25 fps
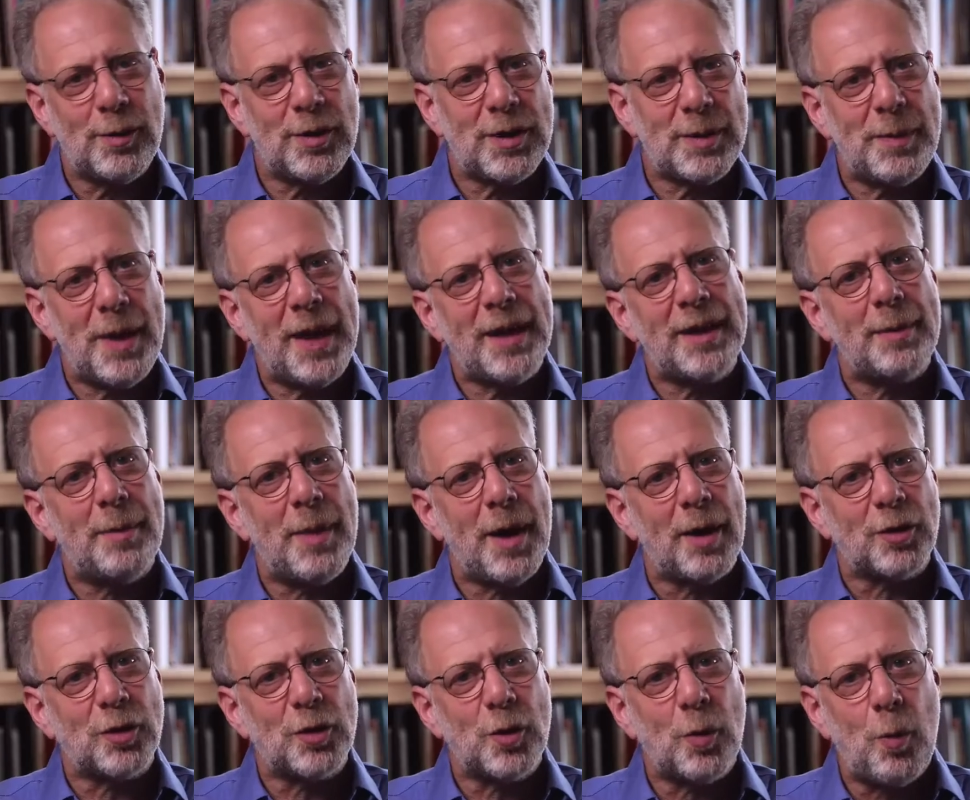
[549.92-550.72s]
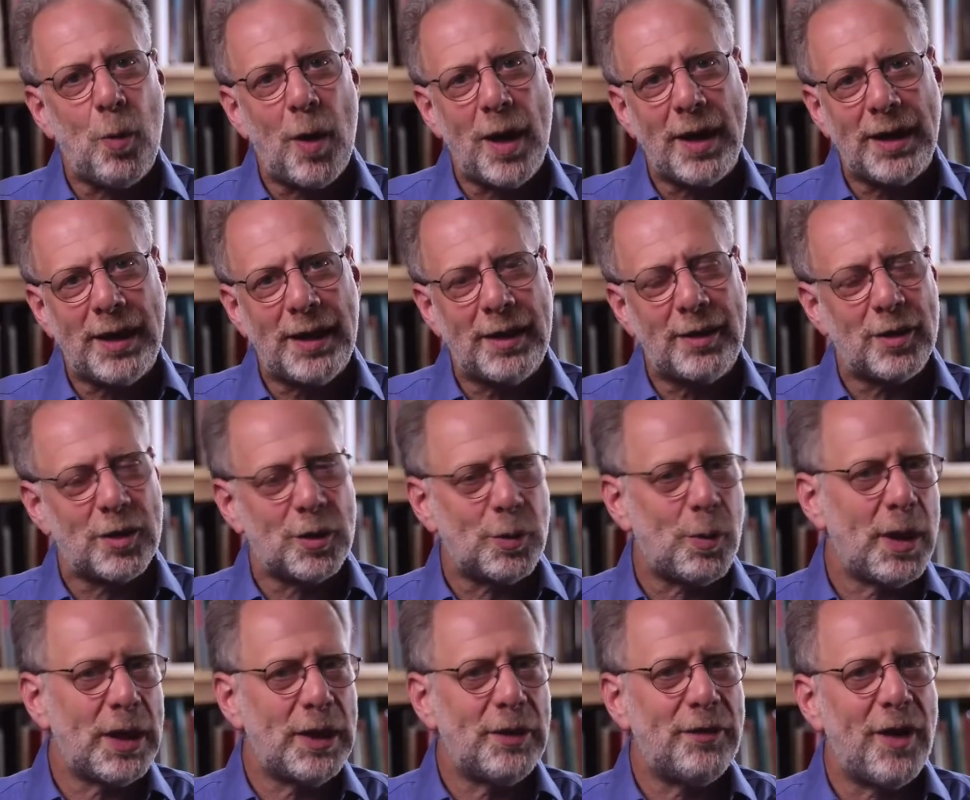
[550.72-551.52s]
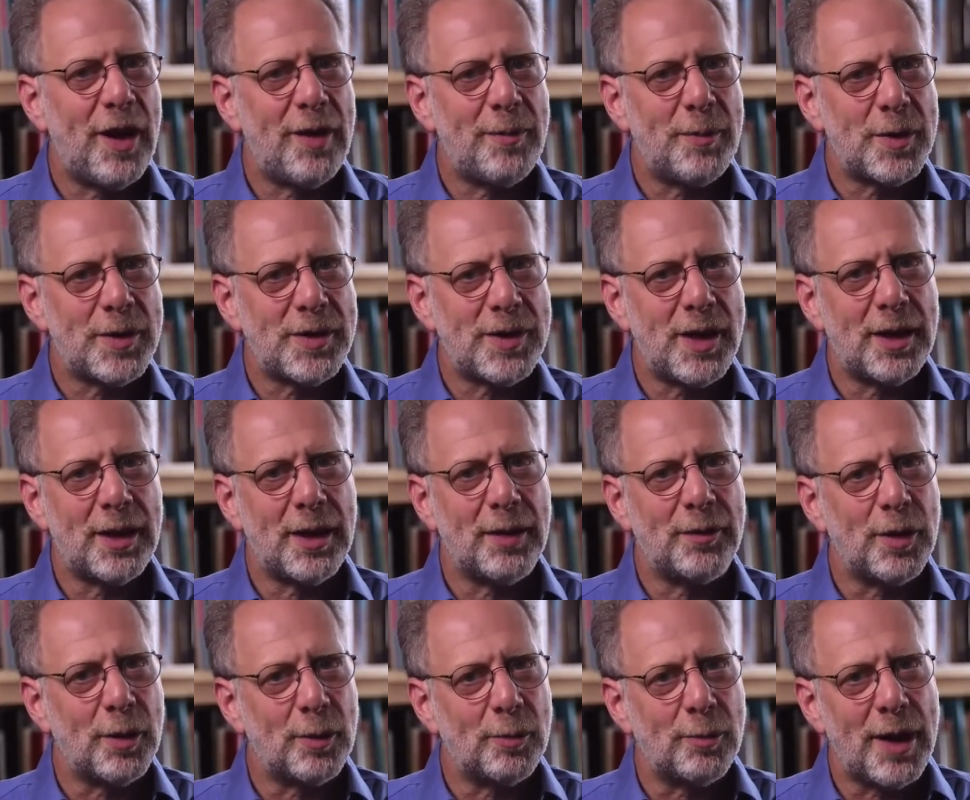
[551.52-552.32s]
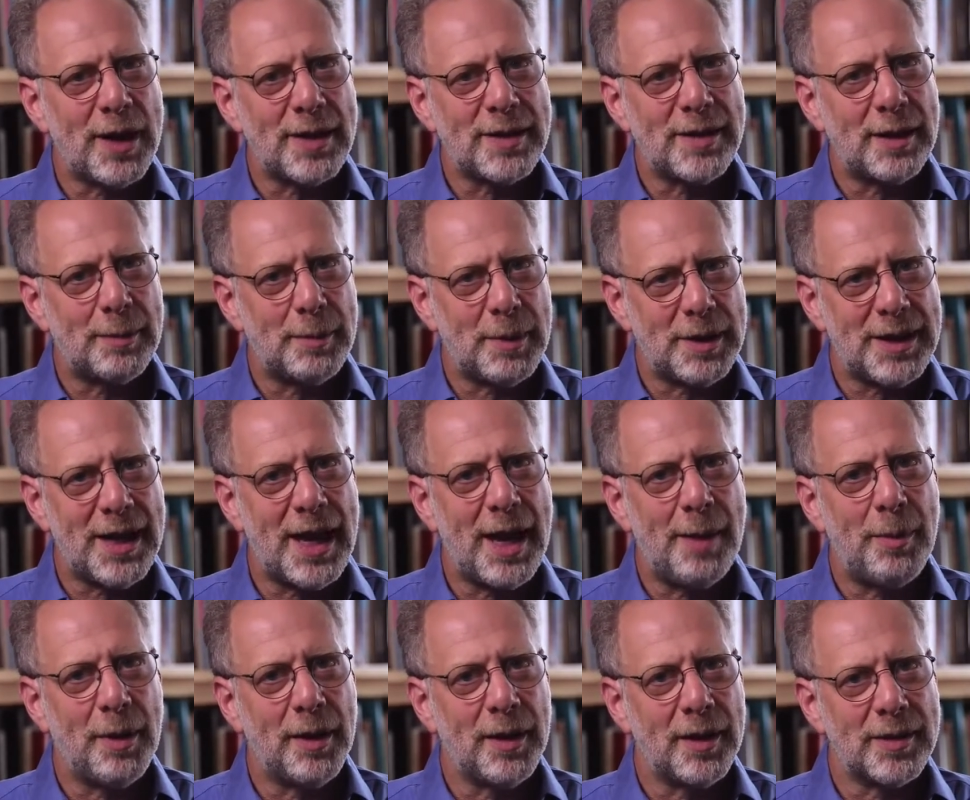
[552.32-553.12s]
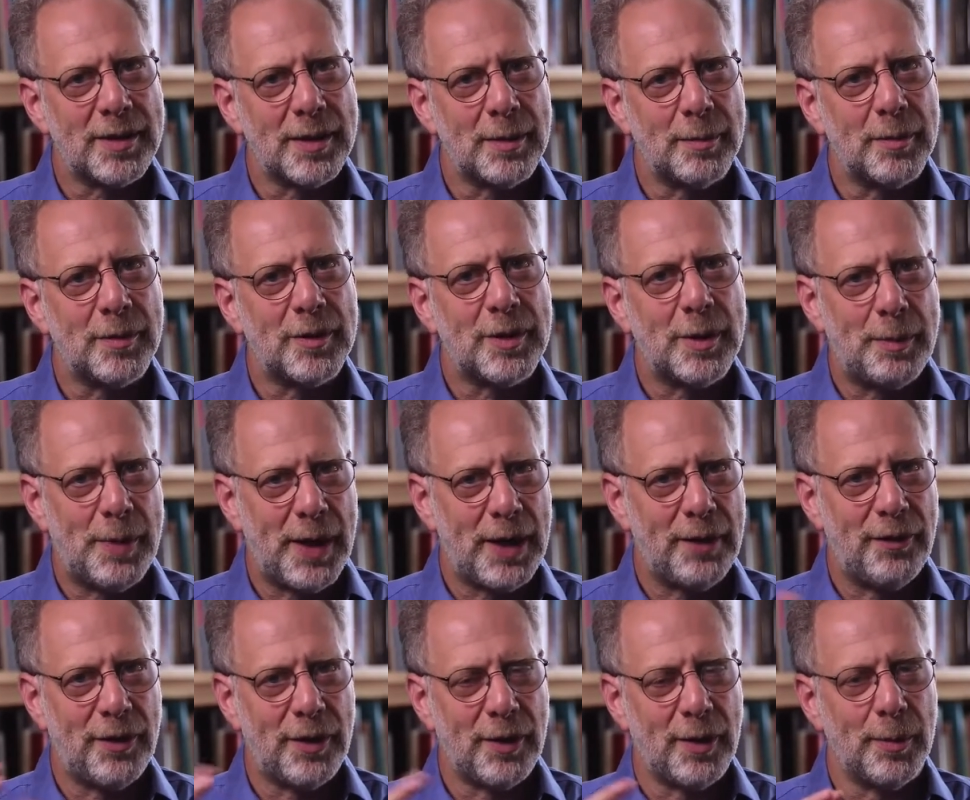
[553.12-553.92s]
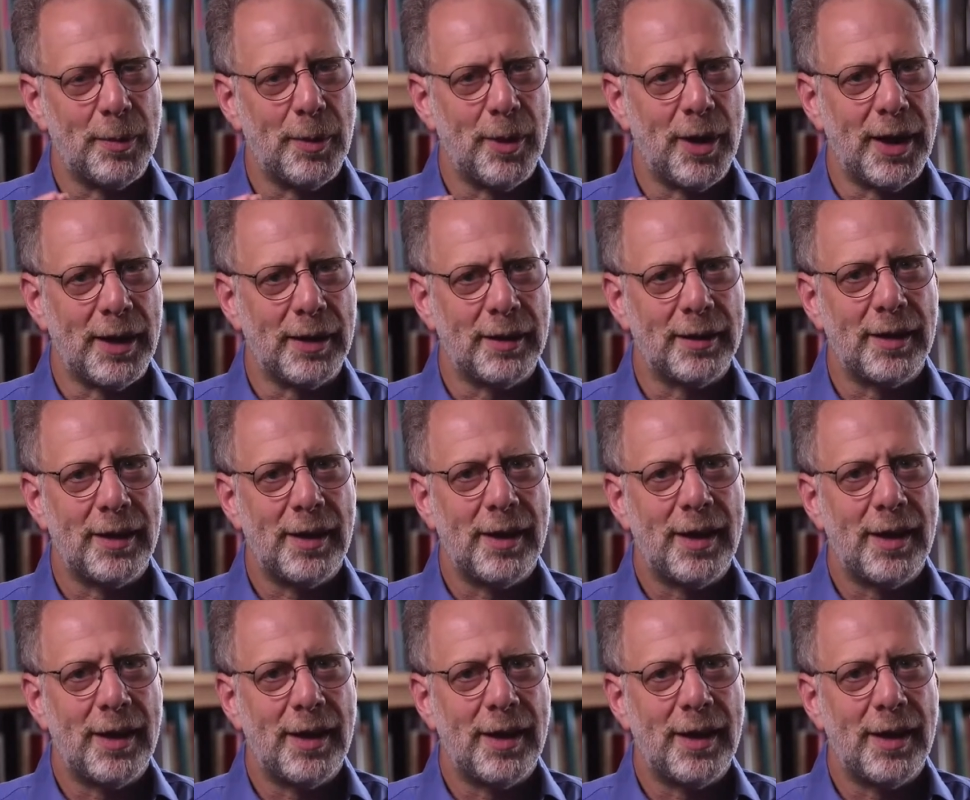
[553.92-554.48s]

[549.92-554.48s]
You spend about 20 to 25% of your resting metabolism to pay for your brain.